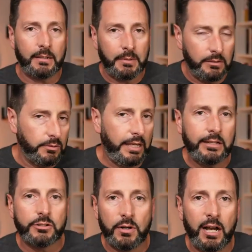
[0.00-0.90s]
I mean, you
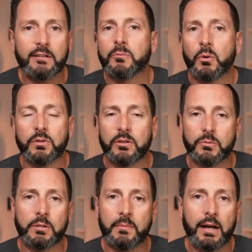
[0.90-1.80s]
can't drive more than
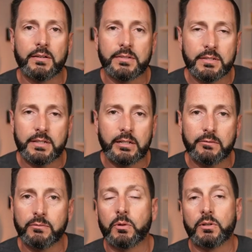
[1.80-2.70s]
three miles in the state
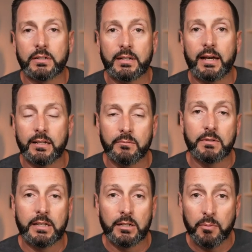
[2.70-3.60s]
of Florida and not hit,
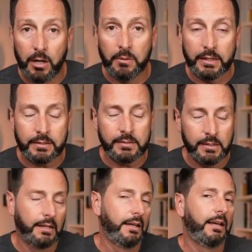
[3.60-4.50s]
hit a Publix.
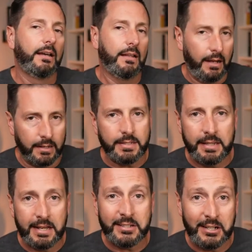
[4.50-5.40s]
I say
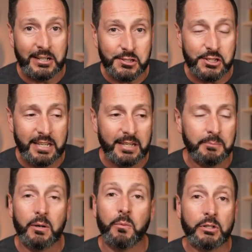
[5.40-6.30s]
that tongue in cheek,
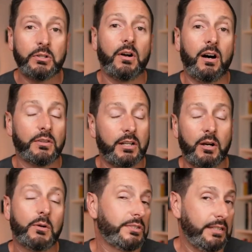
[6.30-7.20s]
but when you're on the
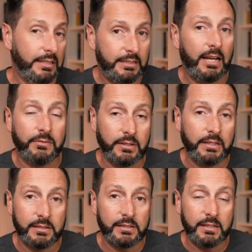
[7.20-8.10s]
coast, it
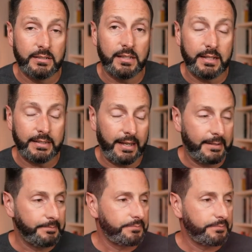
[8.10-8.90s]
definitely is, is like that.